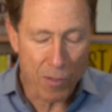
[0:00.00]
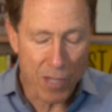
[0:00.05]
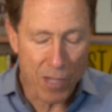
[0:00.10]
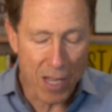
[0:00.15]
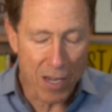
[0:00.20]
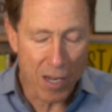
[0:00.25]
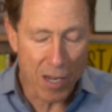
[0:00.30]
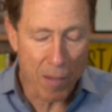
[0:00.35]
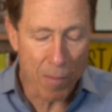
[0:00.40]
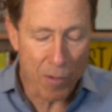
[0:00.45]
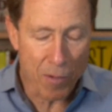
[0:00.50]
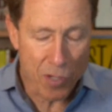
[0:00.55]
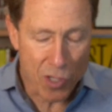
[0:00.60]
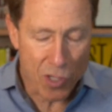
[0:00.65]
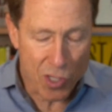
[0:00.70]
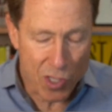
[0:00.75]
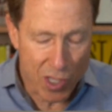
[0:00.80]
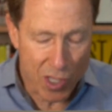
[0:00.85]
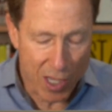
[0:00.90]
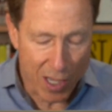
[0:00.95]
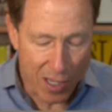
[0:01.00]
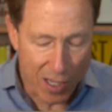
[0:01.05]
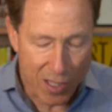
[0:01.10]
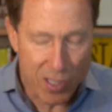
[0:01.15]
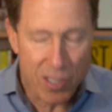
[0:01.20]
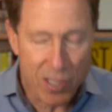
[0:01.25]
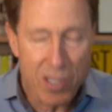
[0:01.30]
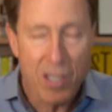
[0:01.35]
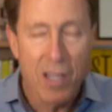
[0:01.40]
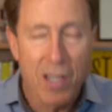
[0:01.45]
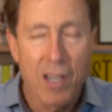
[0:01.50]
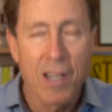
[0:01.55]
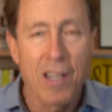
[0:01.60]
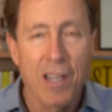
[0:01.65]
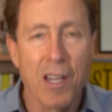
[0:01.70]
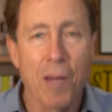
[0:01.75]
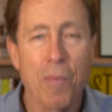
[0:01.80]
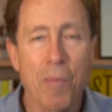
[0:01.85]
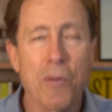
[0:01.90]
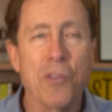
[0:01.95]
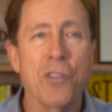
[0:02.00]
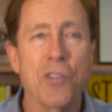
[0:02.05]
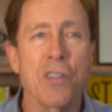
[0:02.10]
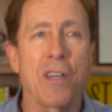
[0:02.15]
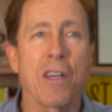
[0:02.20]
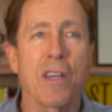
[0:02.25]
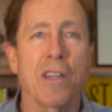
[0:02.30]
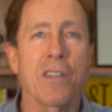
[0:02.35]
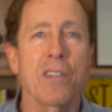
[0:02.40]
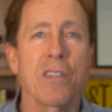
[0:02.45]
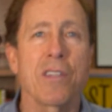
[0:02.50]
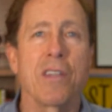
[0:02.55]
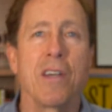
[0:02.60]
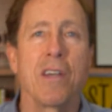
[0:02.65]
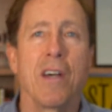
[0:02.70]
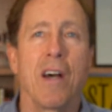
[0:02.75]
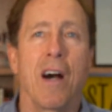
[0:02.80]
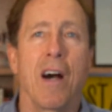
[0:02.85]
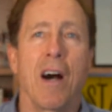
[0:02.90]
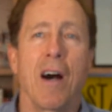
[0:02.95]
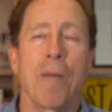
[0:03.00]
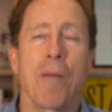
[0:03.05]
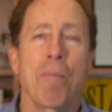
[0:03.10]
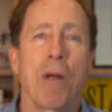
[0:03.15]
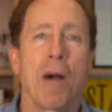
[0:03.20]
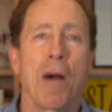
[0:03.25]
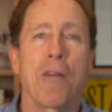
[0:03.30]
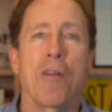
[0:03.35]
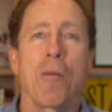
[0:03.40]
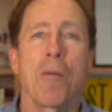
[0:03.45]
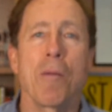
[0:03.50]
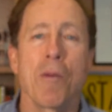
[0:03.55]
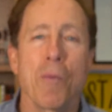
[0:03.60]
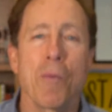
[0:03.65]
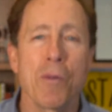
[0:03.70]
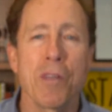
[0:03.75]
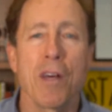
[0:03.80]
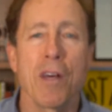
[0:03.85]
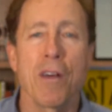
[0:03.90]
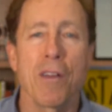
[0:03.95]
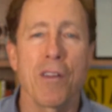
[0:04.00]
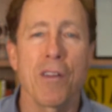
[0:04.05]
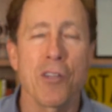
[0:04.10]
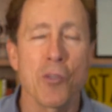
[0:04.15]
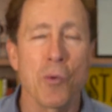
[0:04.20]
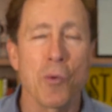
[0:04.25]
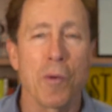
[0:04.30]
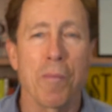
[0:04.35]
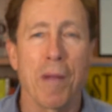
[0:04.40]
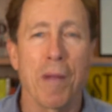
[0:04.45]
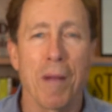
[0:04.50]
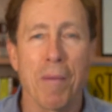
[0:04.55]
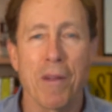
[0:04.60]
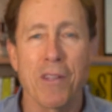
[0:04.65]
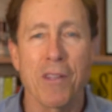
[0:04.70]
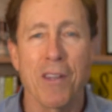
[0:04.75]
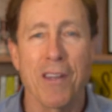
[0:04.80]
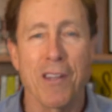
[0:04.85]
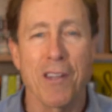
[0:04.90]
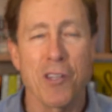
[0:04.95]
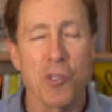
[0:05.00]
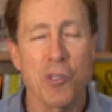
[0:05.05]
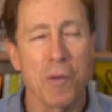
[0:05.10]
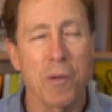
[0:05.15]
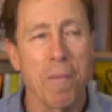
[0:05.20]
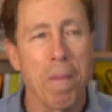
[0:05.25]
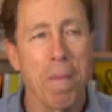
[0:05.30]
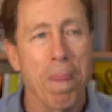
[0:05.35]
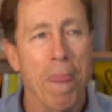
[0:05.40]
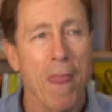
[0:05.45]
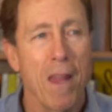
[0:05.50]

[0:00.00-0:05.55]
And number six, probably nobody will tell you this one, but I'm going to tell you this one.